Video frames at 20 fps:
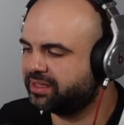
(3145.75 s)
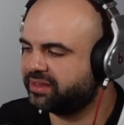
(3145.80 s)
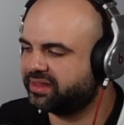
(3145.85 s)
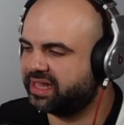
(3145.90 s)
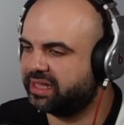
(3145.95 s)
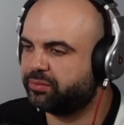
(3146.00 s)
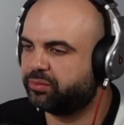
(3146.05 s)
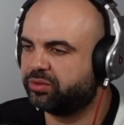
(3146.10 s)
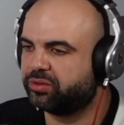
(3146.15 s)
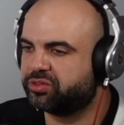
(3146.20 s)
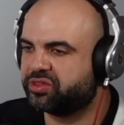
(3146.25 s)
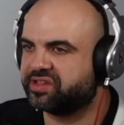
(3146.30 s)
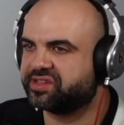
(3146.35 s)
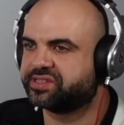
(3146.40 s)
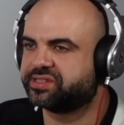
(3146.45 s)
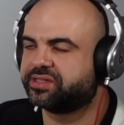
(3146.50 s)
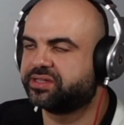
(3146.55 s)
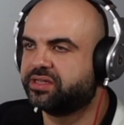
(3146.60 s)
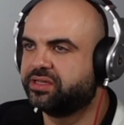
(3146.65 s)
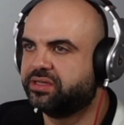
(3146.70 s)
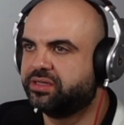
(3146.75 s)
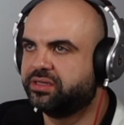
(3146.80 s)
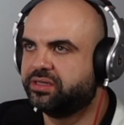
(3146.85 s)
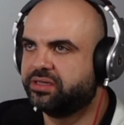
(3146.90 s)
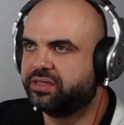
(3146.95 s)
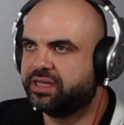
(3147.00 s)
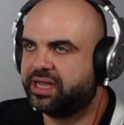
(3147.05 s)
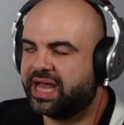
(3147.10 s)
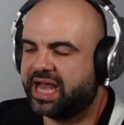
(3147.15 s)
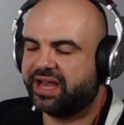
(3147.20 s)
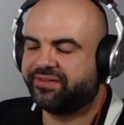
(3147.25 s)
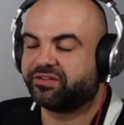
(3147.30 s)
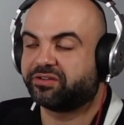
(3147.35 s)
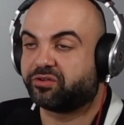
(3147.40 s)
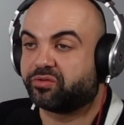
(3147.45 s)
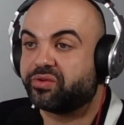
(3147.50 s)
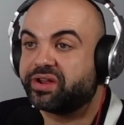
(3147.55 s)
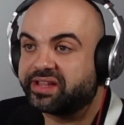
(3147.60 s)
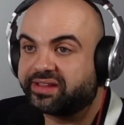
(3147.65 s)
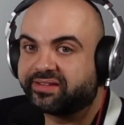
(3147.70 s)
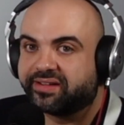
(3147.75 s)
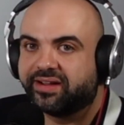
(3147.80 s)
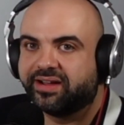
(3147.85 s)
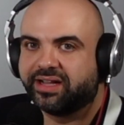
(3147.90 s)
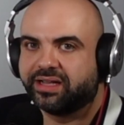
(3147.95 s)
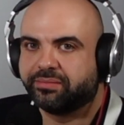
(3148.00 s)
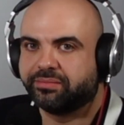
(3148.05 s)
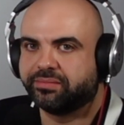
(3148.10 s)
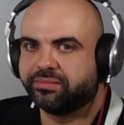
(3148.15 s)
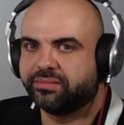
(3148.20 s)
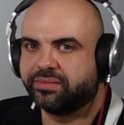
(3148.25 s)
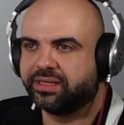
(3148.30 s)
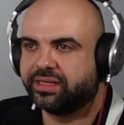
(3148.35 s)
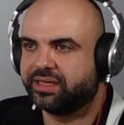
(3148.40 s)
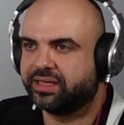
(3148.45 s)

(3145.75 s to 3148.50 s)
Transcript: They will just have a great time.